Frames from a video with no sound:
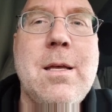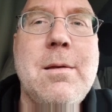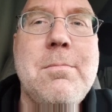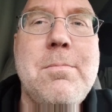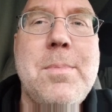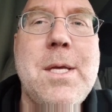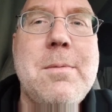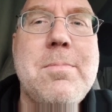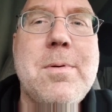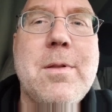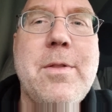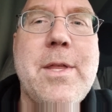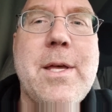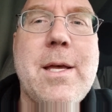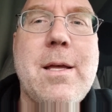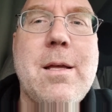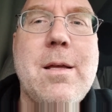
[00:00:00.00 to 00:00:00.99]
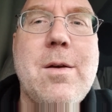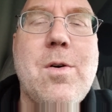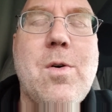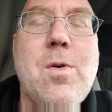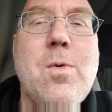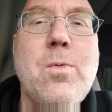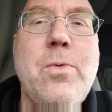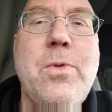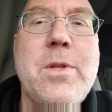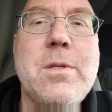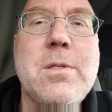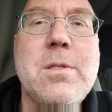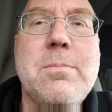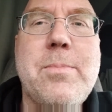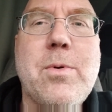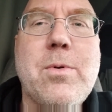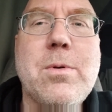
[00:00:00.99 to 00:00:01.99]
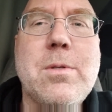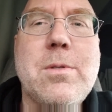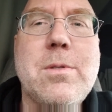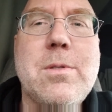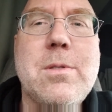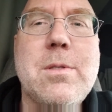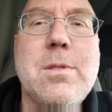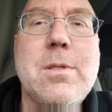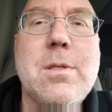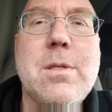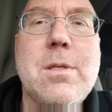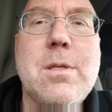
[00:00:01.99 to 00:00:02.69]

People that own the sports